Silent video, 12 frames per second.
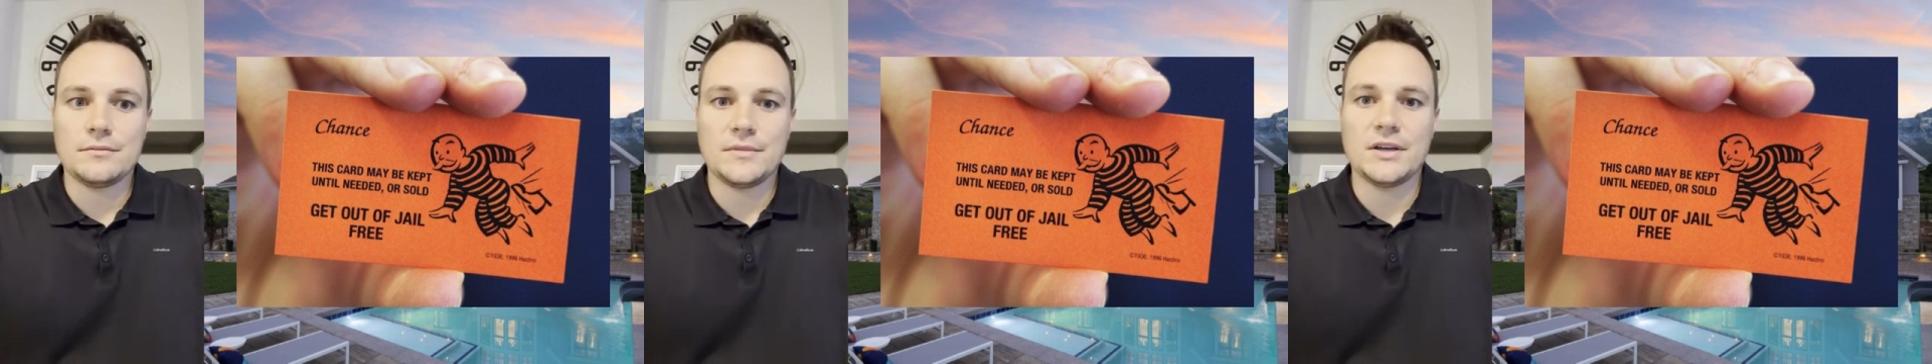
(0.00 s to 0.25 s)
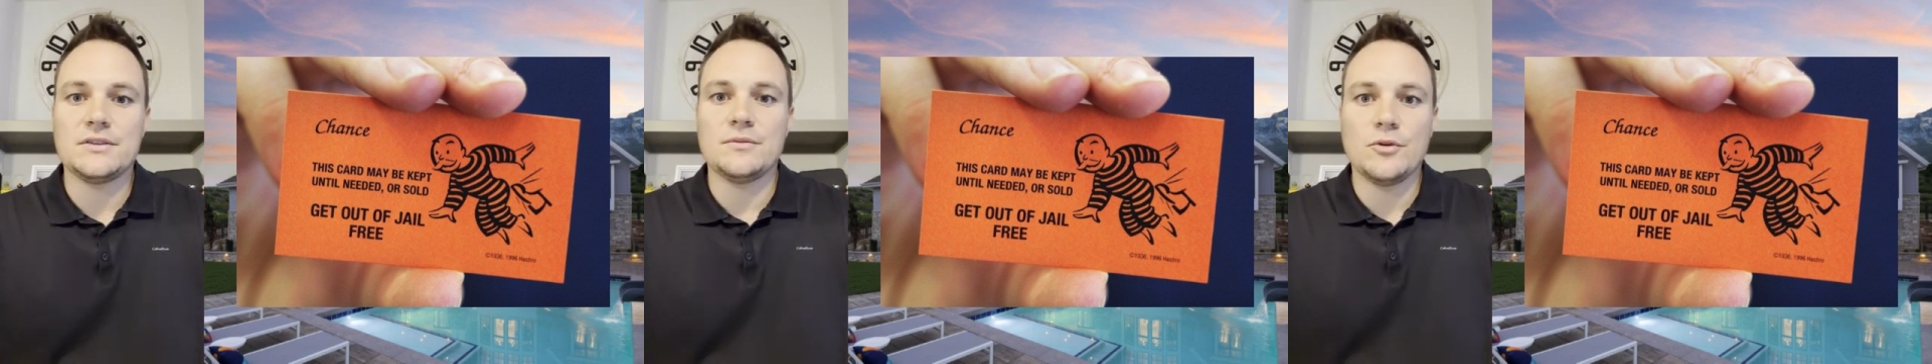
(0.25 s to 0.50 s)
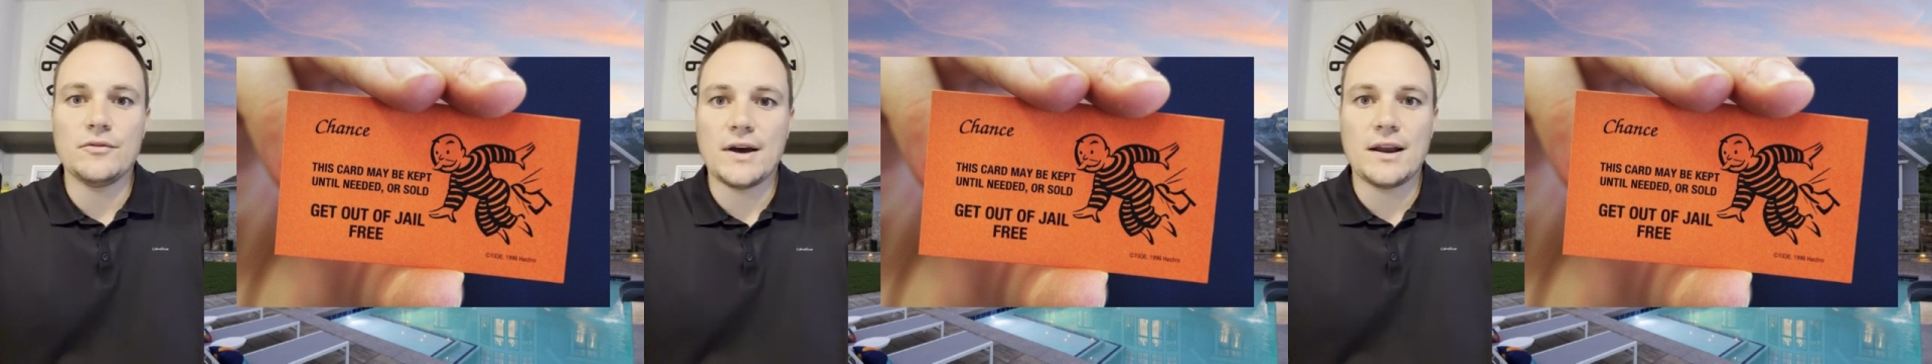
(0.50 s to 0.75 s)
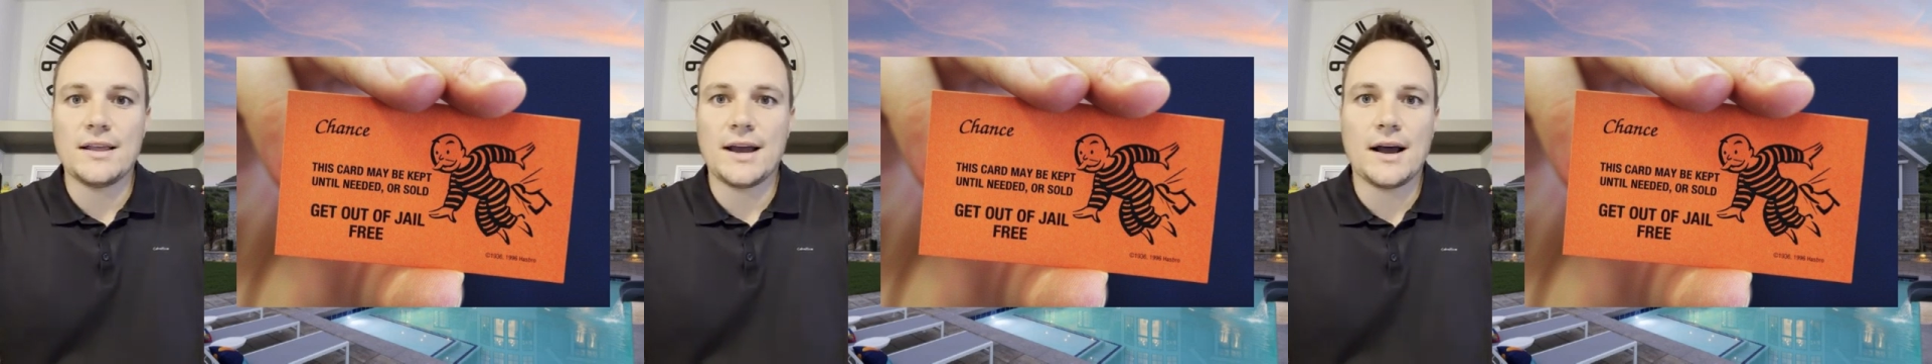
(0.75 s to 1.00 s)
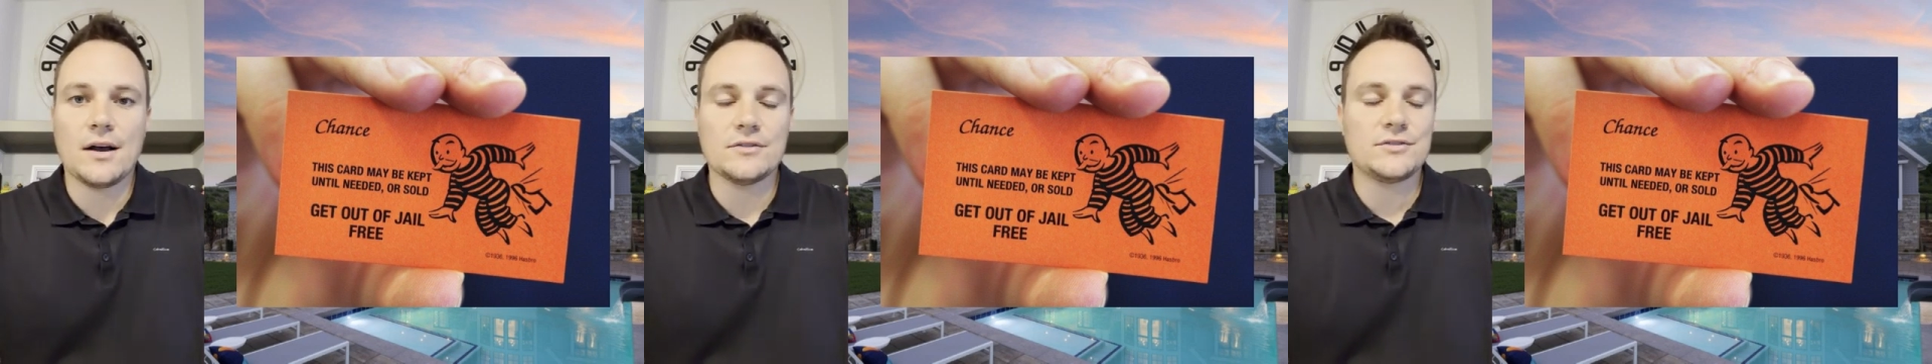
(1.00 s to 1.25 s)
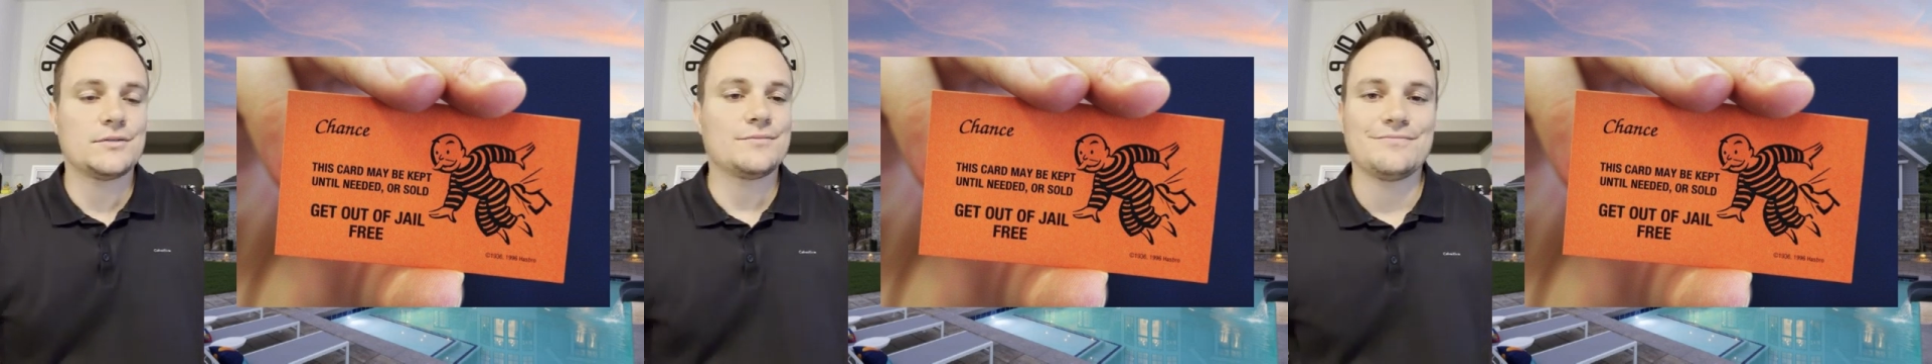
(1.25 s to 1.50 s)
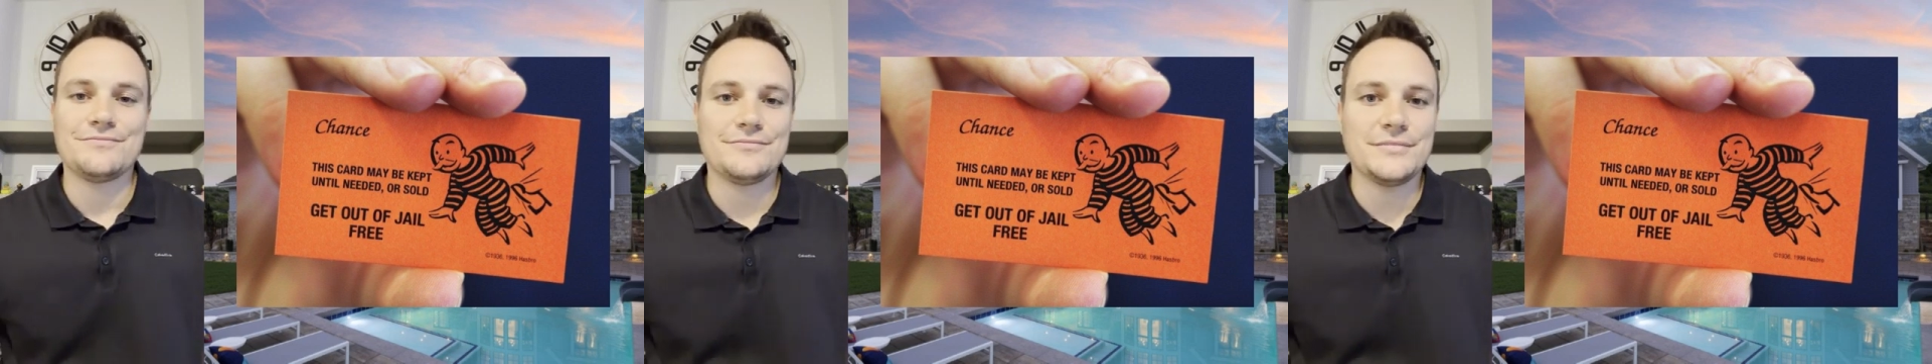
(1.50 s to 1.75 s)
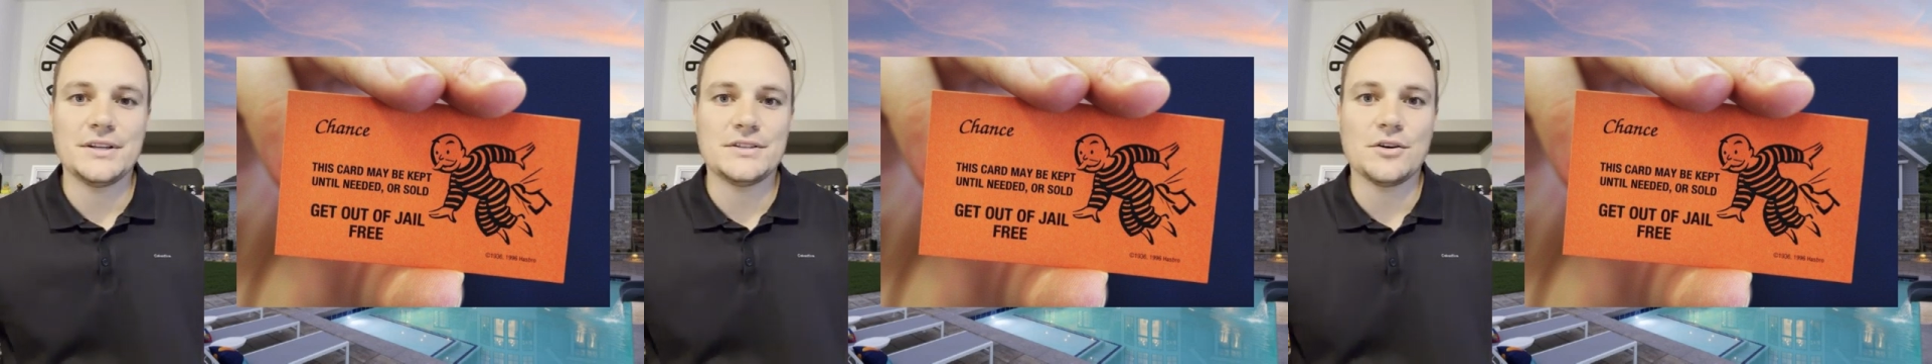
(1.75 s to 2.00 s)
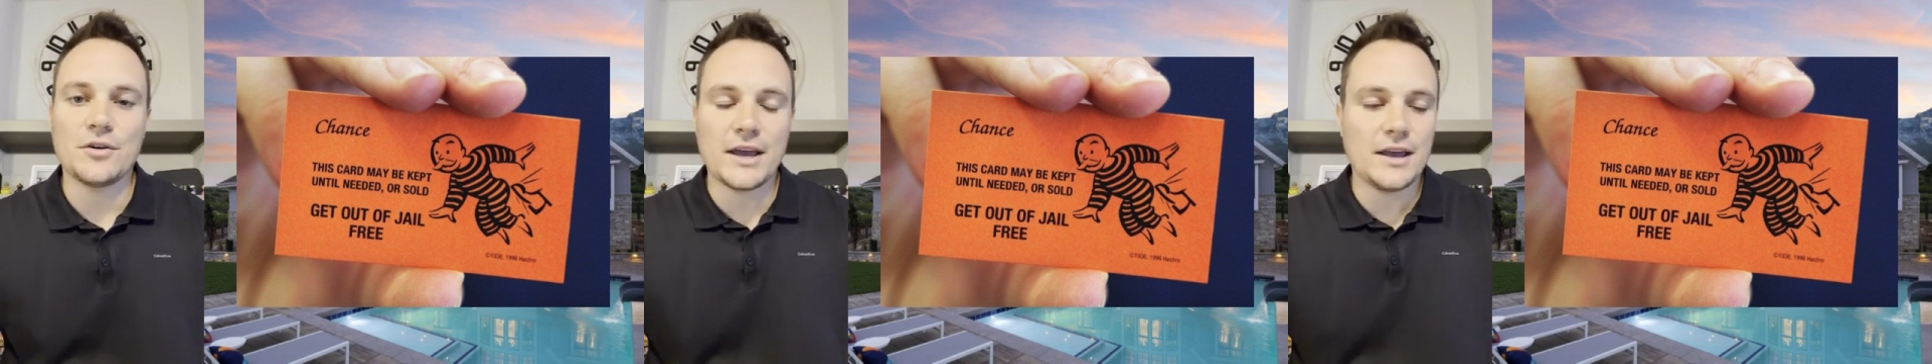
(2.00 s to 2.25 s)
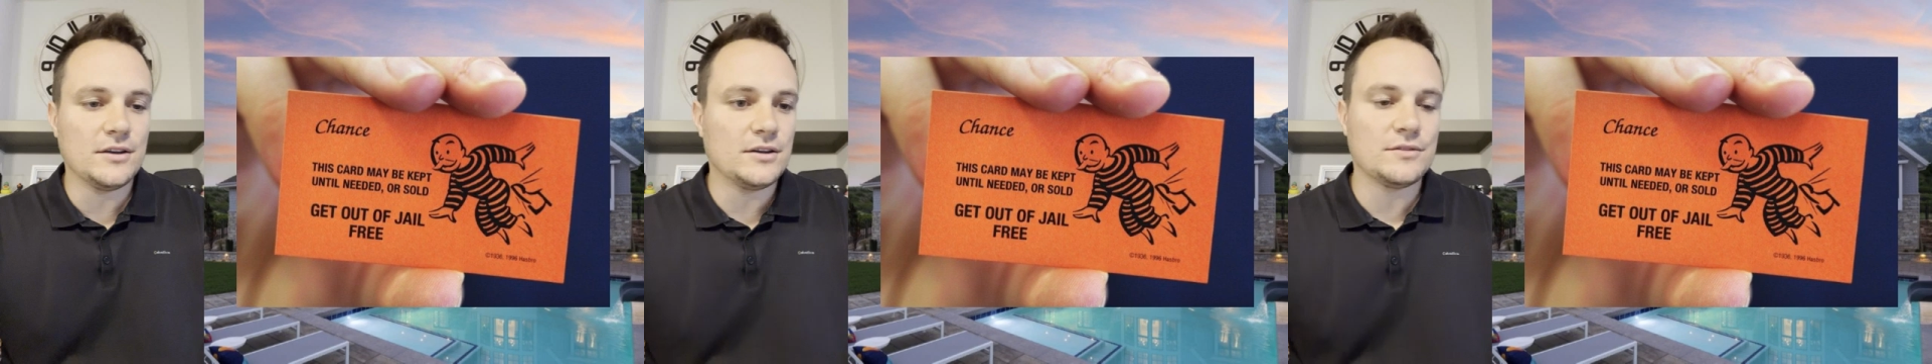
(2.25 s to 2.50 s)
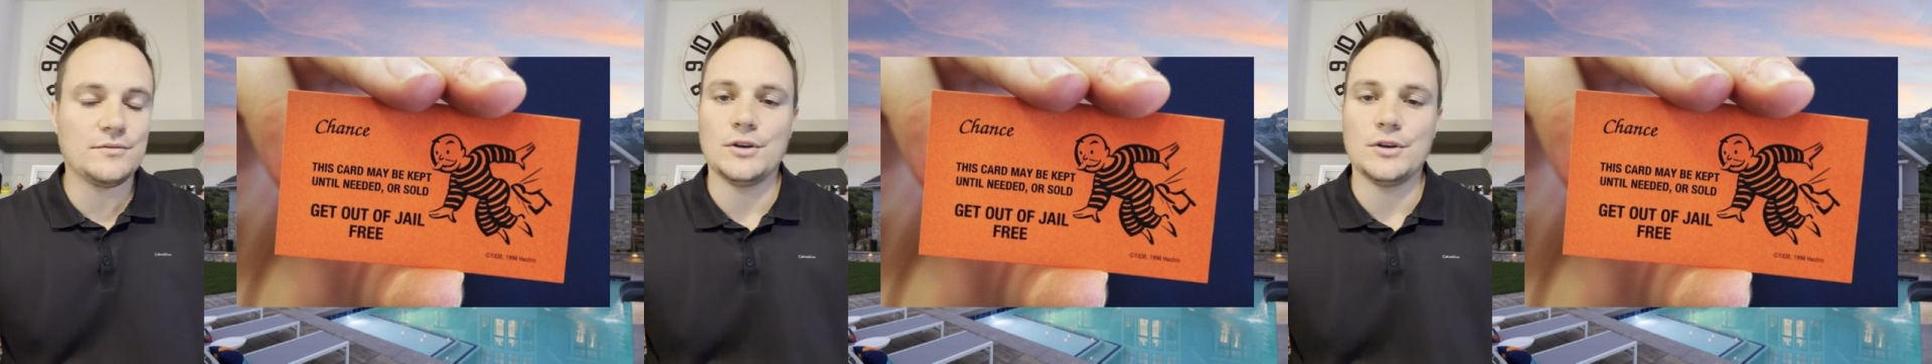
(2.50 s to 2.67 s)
makes you move out of the house, it's okay.